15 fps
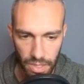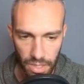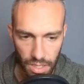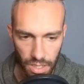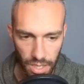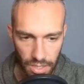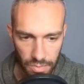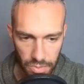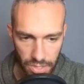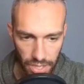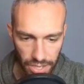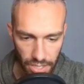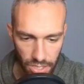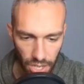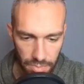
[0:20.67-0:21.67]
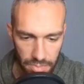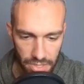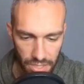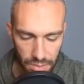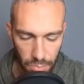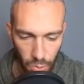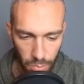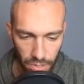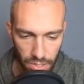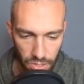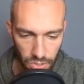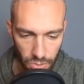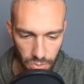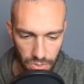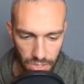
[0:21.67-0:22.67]
it was like a top 6 Pokemon
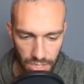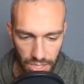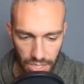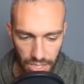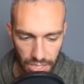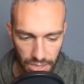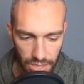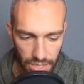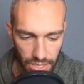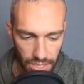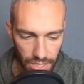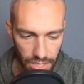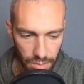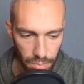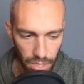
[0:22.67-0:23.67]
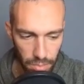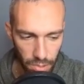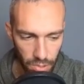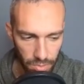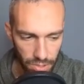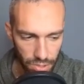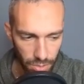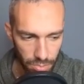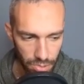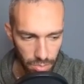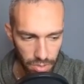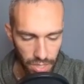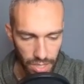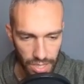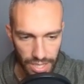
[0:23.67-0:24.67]
used in the Play Pokemon Championship
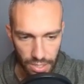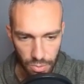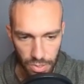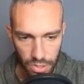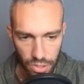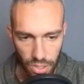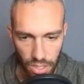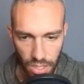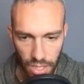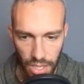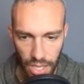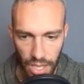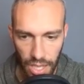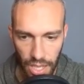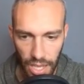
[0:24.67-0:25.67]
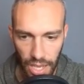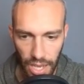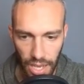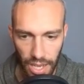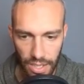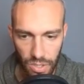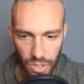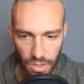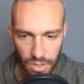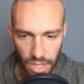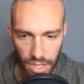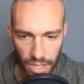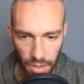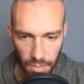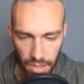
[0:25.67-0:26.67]
at the last regional. So I was
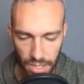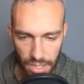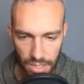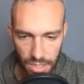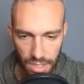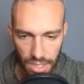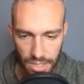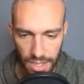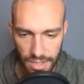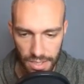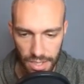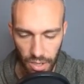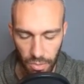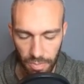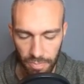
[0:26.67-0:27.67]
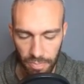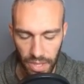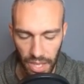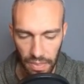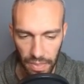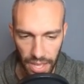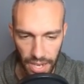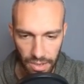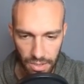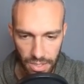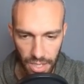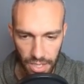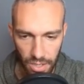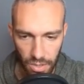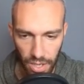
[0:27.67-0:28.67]
like, yep, let's test it out. And then I was
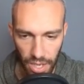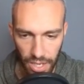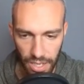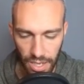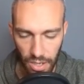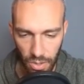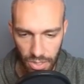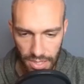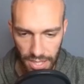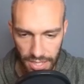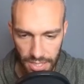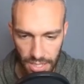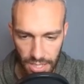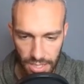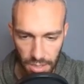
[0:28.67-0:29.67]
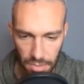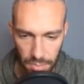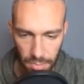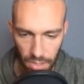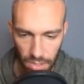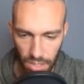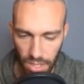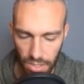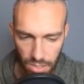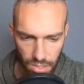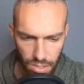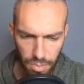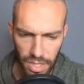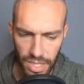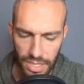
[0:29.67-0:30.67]
like, okay, I know it's glossy. I need something bulky. And I was looking
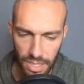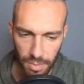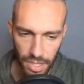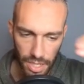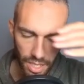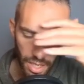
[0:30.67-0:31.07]
through my list. I'm like,